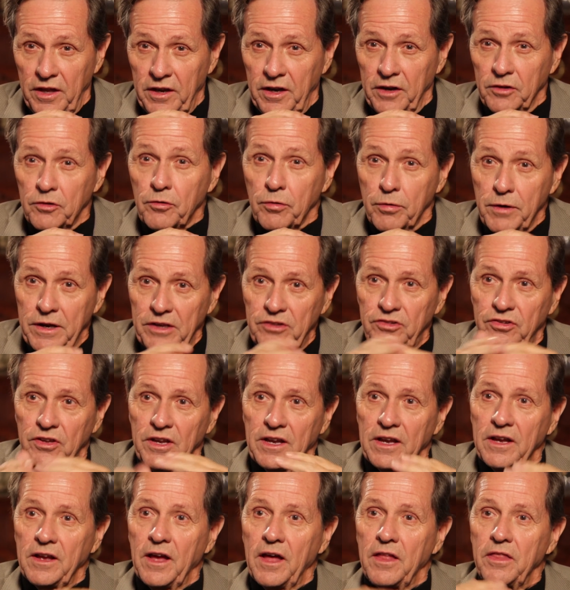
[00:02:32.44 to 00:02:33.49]
and
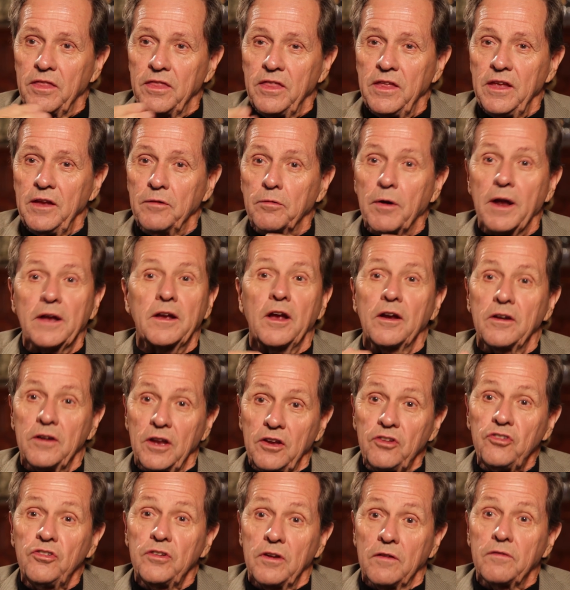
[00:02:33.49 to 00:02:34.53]
increasing the
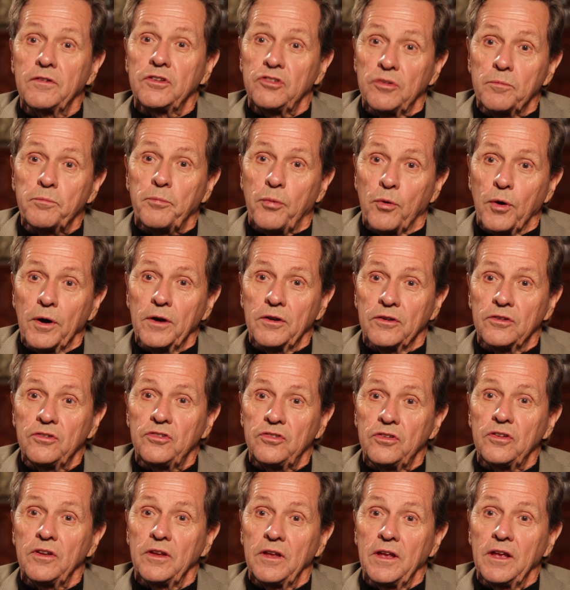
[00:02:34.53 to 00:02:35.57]
recognition of its
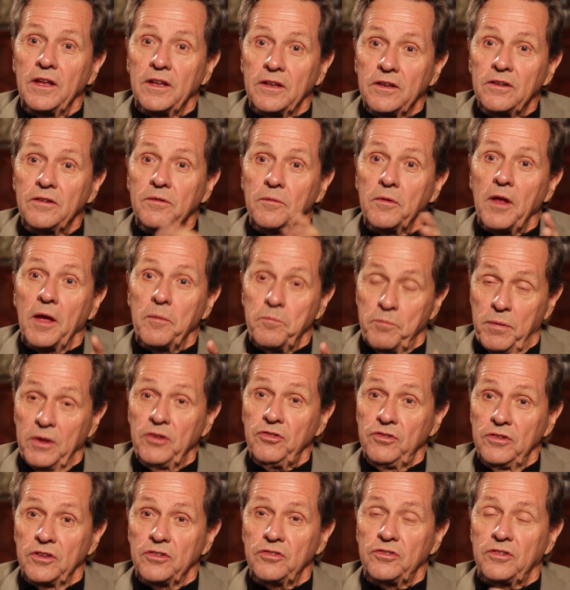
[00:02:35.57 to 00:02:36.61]
importance in
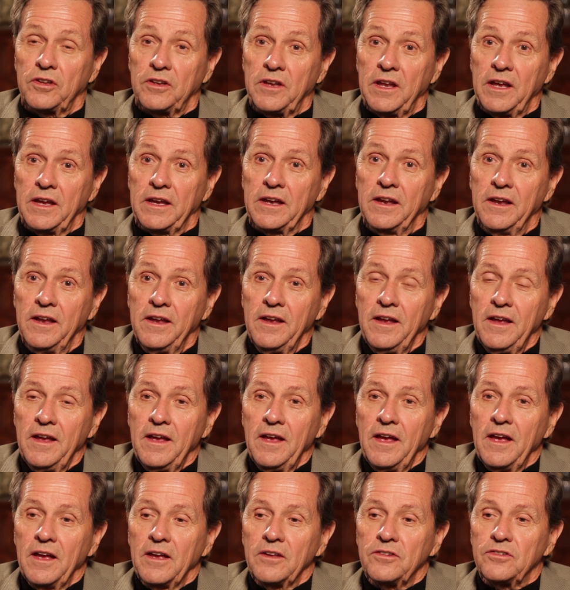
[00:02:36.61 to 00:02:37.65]
business today.
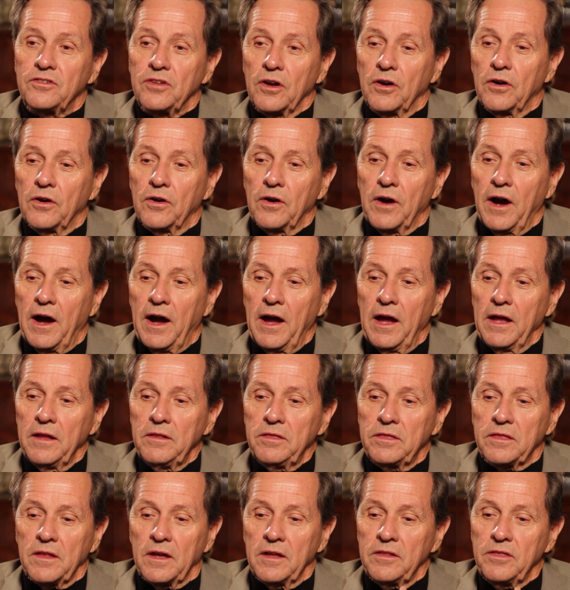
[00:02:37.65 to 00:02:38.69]
So I
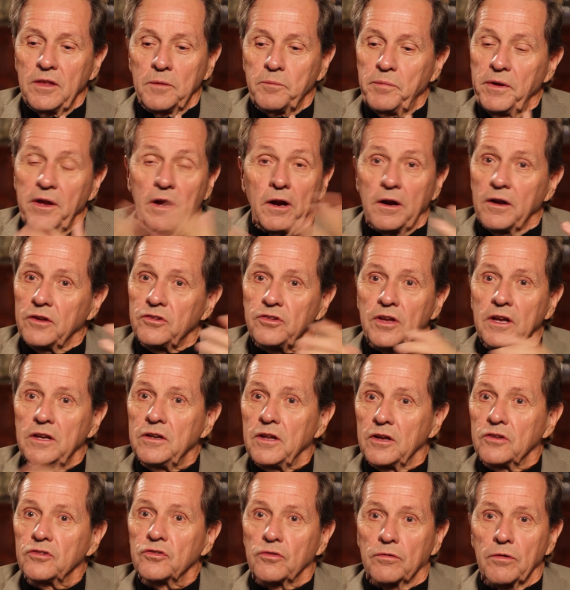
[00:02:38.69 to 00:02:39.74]
think PRSA
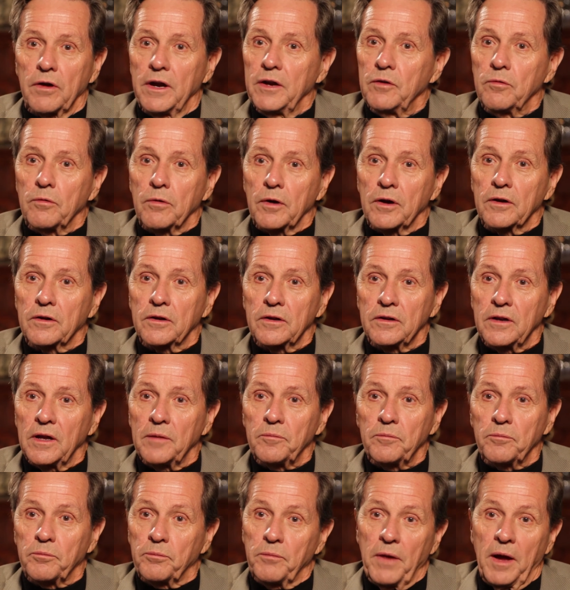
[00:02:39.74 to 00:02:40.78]
does great work, and
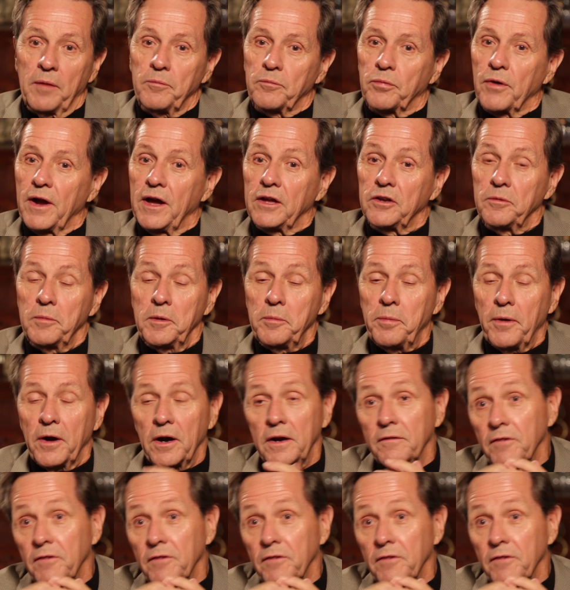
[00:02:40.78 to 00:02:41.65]
I'm proud to be part